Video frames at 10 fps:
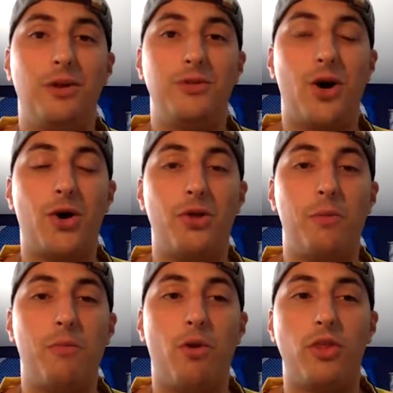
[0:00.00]
talk a
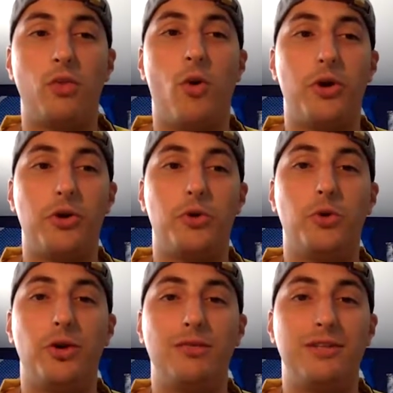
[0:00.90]
little bit more at the water
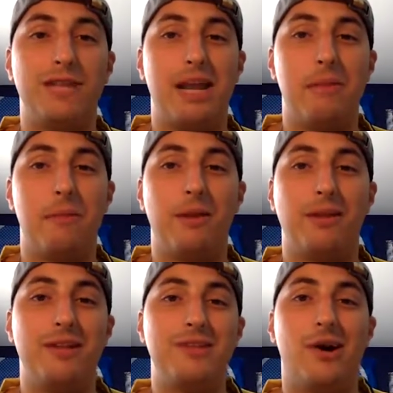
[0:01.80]
cooler if there's any Premier
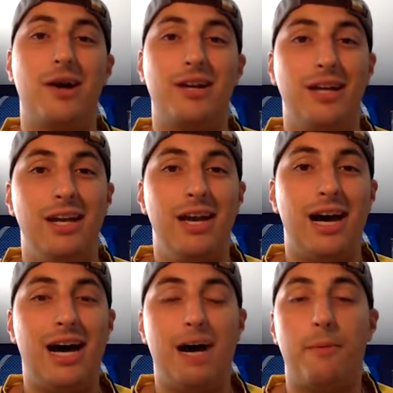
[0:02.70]
League talk.
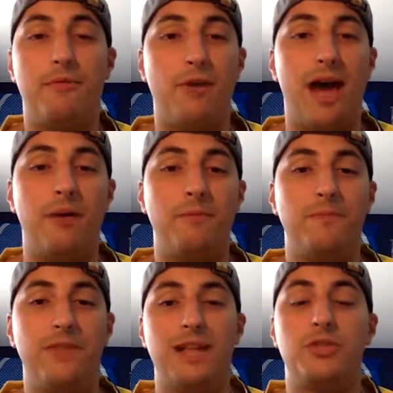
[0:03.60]
But for now,
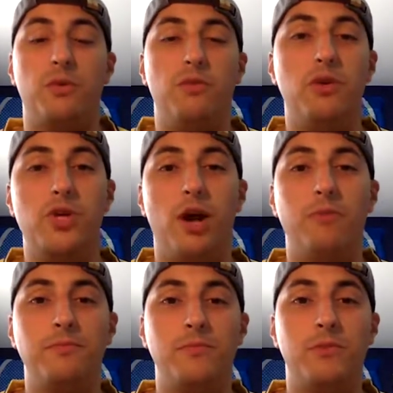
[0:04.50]
that's the review
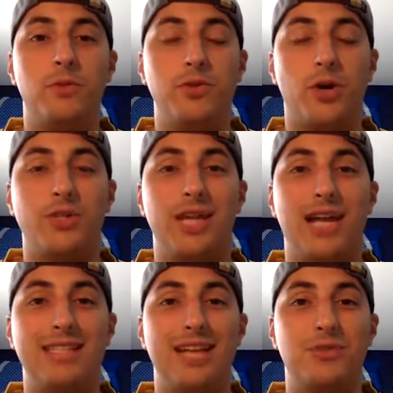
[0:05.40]
show. We'll talk to you
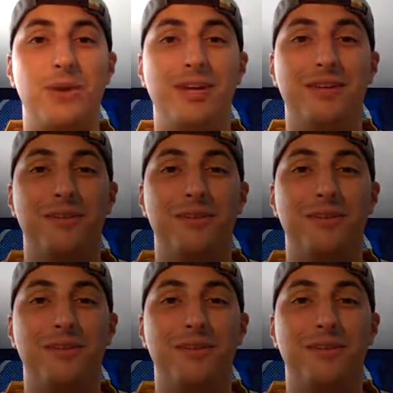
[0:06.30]
guys next week.